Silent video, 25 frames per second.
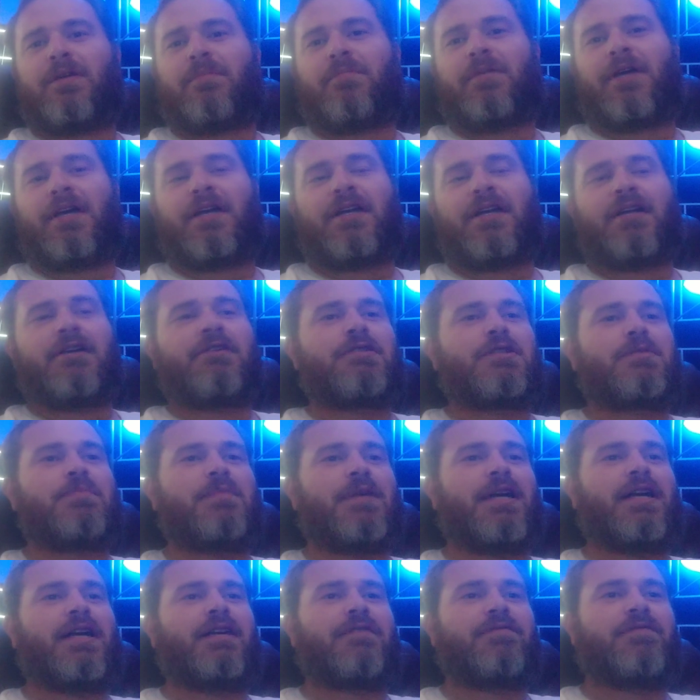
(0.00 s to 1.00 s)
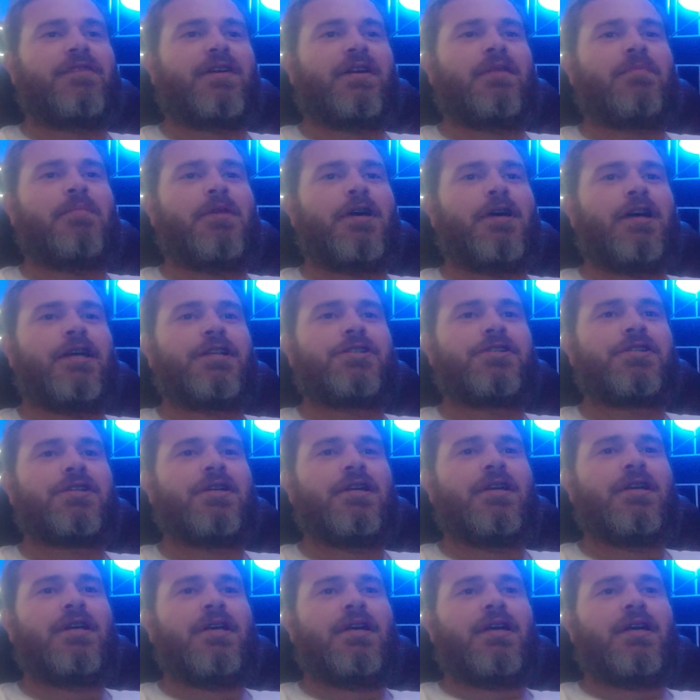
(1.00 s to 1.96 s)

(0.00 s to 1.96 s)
a man I respect very much,